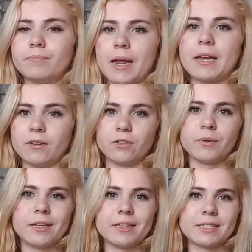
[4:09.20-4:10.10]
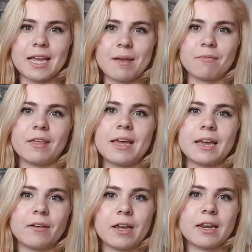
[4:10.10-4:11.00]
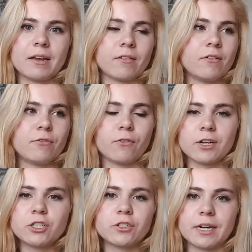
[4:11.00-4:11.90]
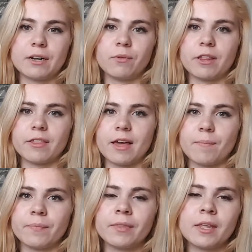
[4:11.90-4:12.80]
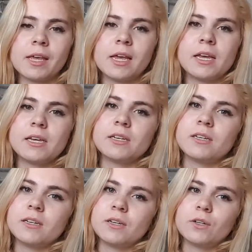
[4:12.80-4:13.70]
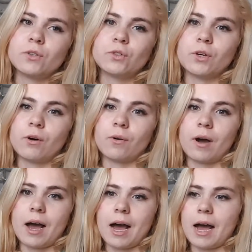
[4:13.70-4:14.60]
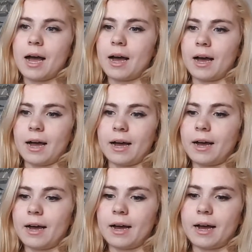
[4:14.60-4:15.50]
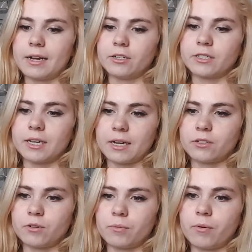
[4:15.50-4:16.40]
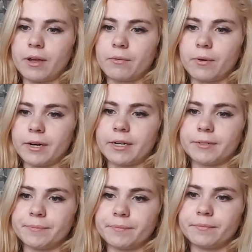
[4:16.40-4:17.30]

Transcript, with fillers: been doing the same thing, getting frustrated with them. So I just got to a point where